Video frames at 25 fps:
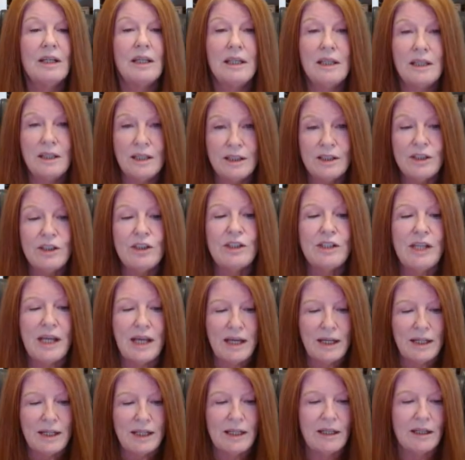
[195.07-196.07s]
It is
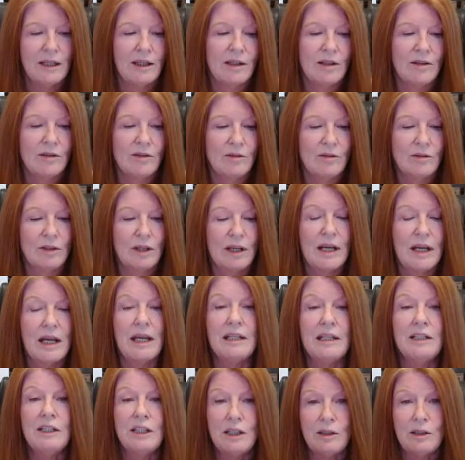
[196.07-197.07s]
taking
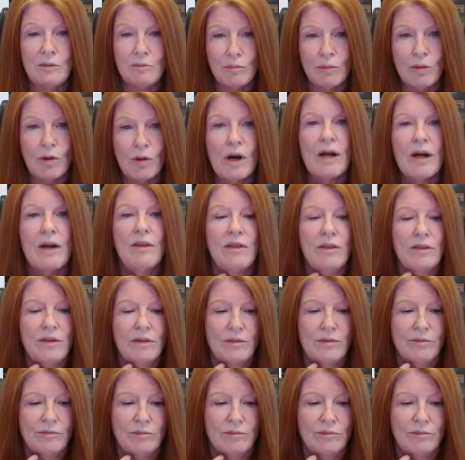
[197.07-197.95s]
a deep breath